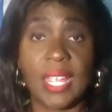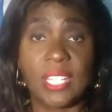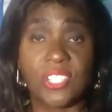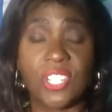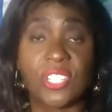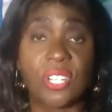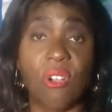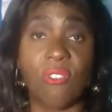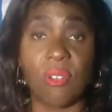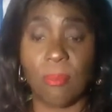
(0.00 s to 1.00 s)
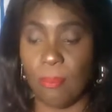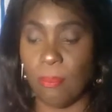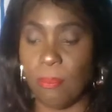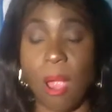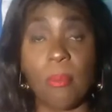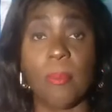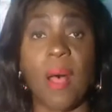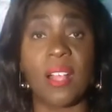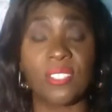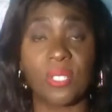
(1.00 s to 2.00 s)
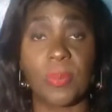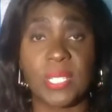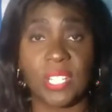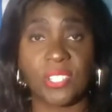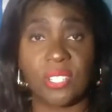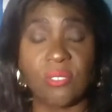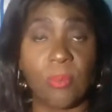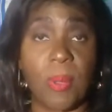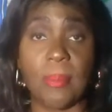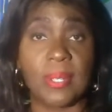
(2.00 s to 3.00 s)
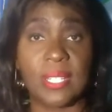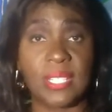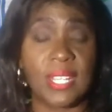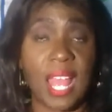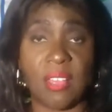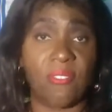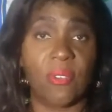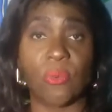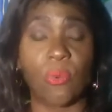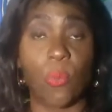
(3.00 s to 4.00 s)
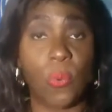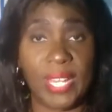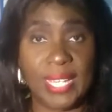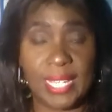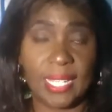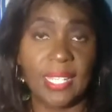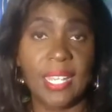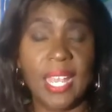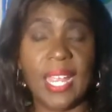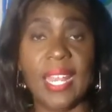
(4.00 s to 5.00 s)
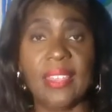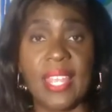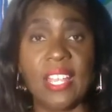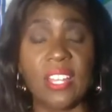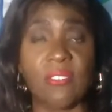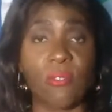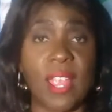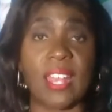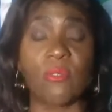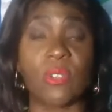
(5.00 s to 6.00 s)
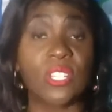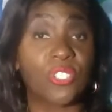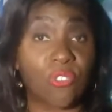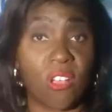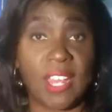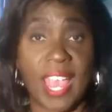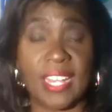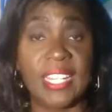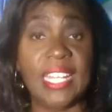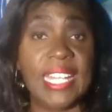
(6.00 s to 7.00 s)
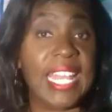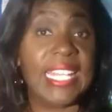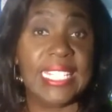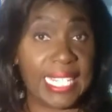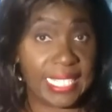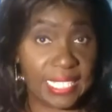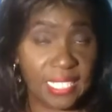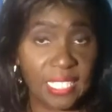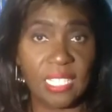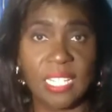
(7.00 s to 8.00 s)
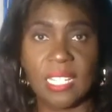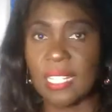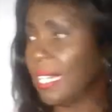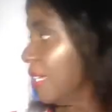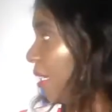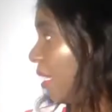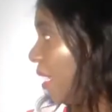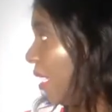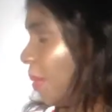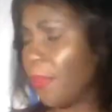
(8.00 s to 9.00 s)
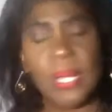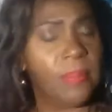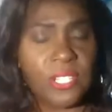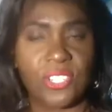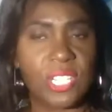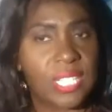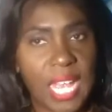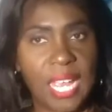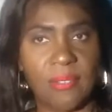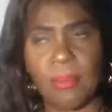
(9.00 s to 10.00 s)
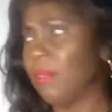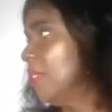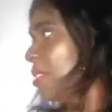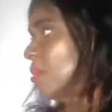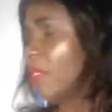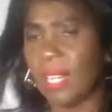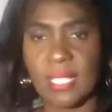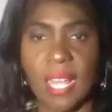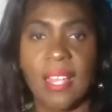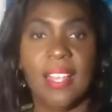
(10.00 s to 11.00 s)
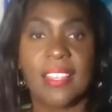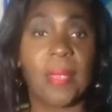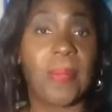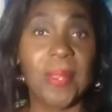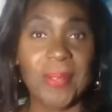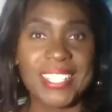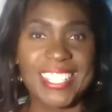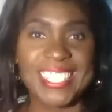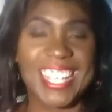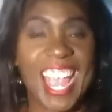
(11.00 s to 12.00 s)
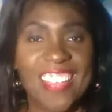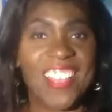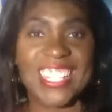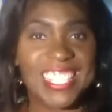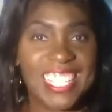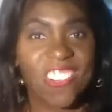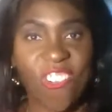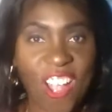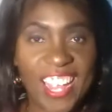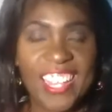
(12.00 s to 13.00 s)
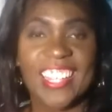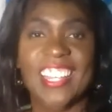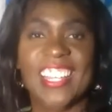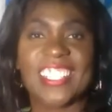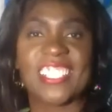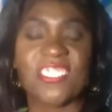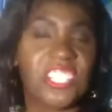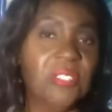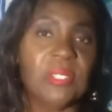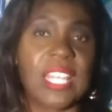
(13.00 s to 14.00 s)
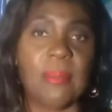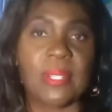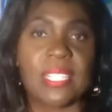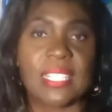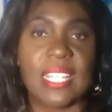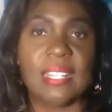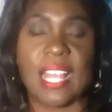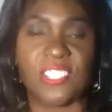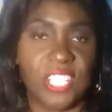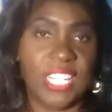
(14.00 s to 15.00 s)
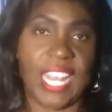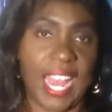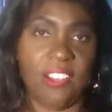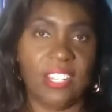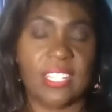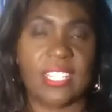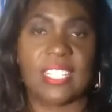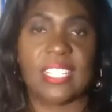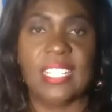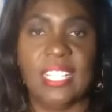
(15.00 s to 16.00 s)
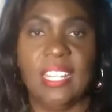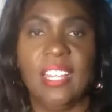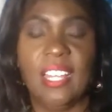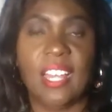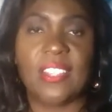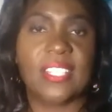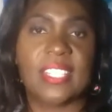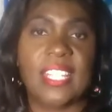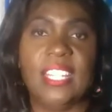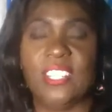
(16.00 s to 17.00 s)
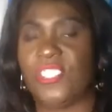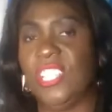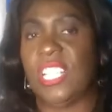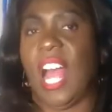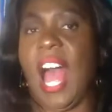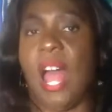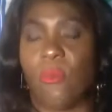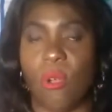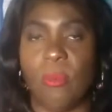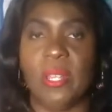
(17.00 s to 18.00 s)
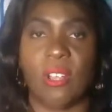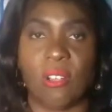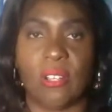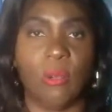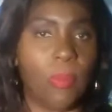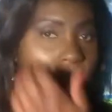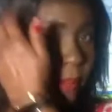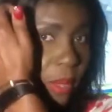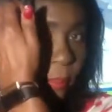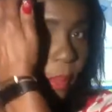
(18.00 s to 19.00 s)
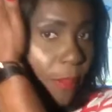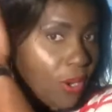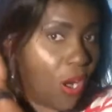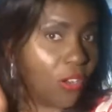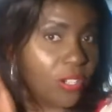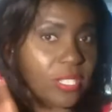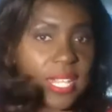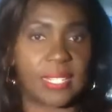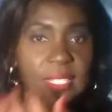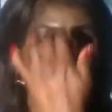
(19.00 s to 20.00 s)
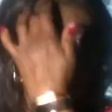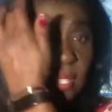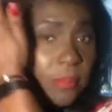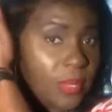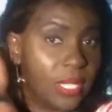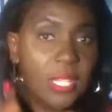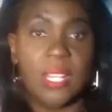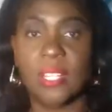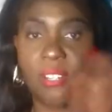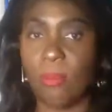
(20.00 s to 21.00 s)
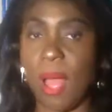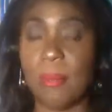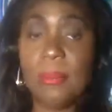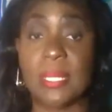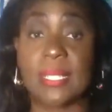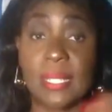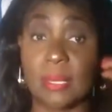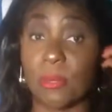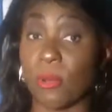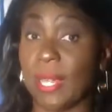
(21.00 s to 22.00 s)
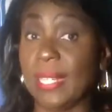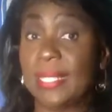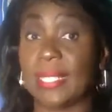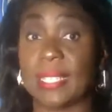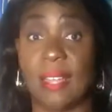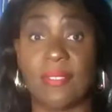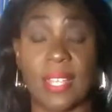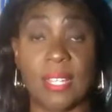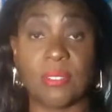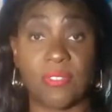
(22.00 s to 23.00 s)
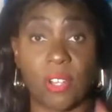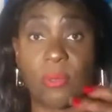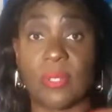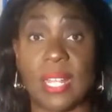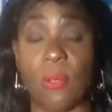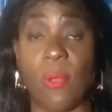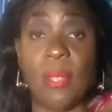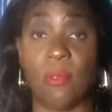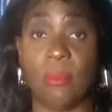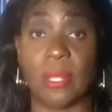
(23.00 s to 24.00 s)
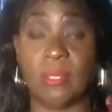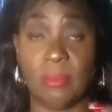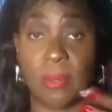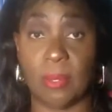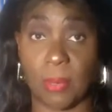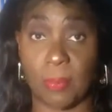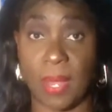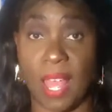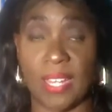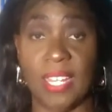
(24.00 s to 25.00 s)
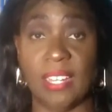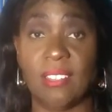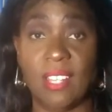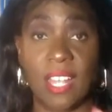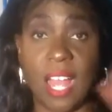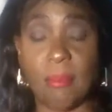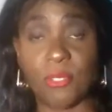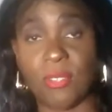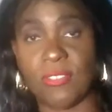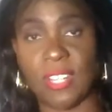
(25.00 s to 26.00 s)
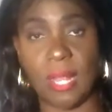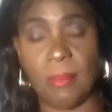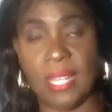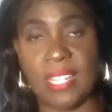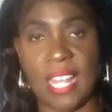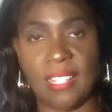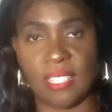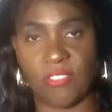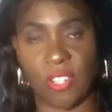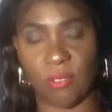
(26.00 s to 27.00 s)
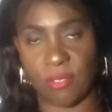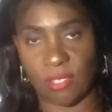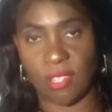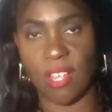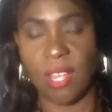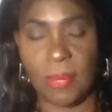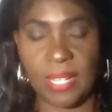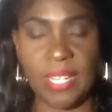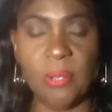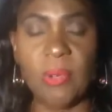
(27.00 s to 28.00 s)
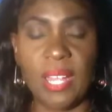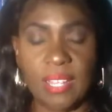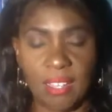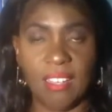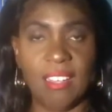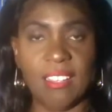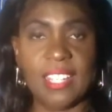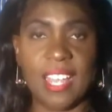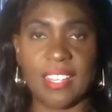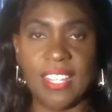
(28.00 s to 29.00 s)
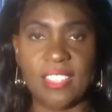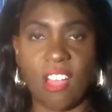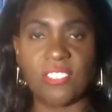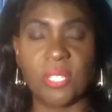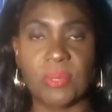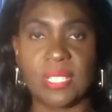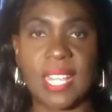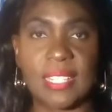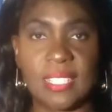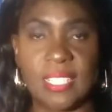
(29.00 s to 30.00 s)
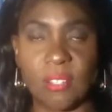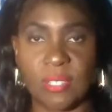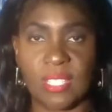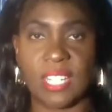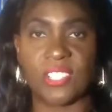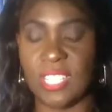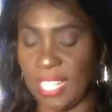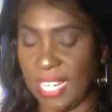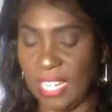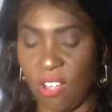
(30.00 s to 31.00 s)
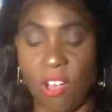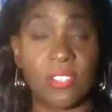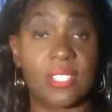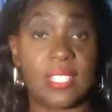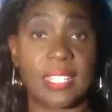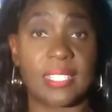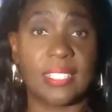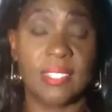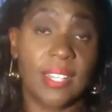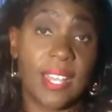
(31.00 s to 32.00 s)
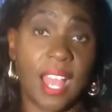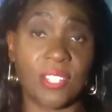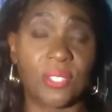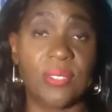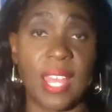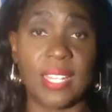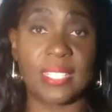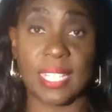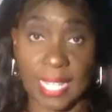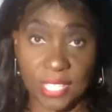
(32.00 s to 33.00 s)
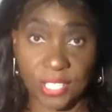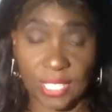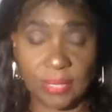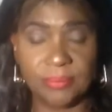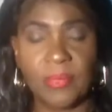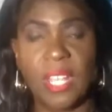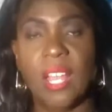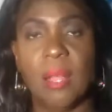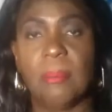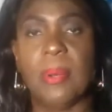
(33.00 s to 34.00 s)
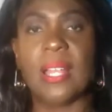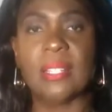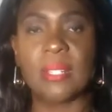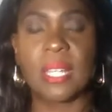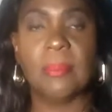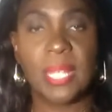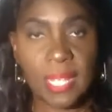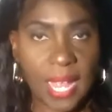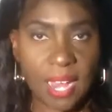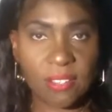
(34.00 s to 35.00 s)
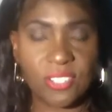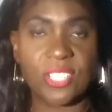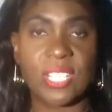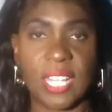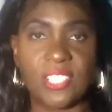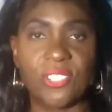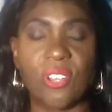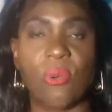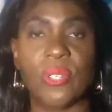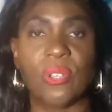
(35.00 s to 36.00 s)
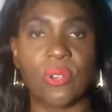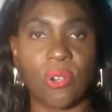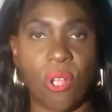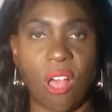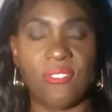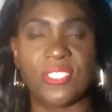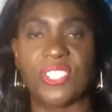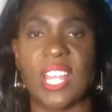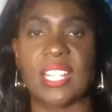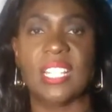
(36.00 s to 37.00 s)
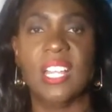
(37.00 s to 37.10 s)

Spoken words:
She took over Barbara Boxer's position. The Republicans in California were weak, and they could have ran a really strong candidate, and they didn't. And they pretty much just gave, I'm like, what's going on outside? They pretty much just gave that seat away. And so she was able to see like she inherited the seat, and she's a hot woman. Her and Obama called her sexy or something. You know, Obama be saying some crazy stuff, like he was flirting with that white woman, you remember, with blonde hair. I'm drifting at Mandela's funeral. But anyway, yeah, he thought she was sexy. Someone said that he called her sexy. How true that is, allegedly. But Kamala Harris, just to let you know, when you go to her office, she has